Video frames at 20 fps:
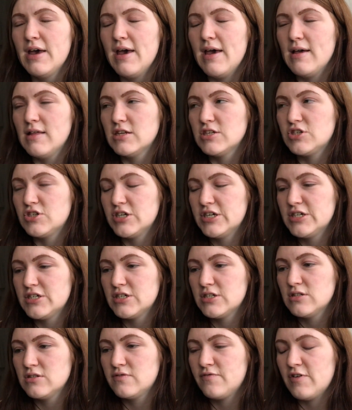
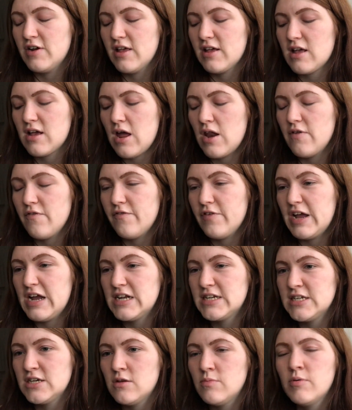illustrations for like a kind of fairy
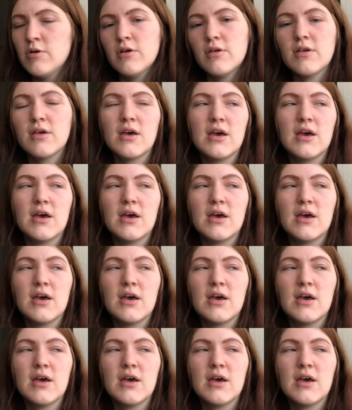tale book,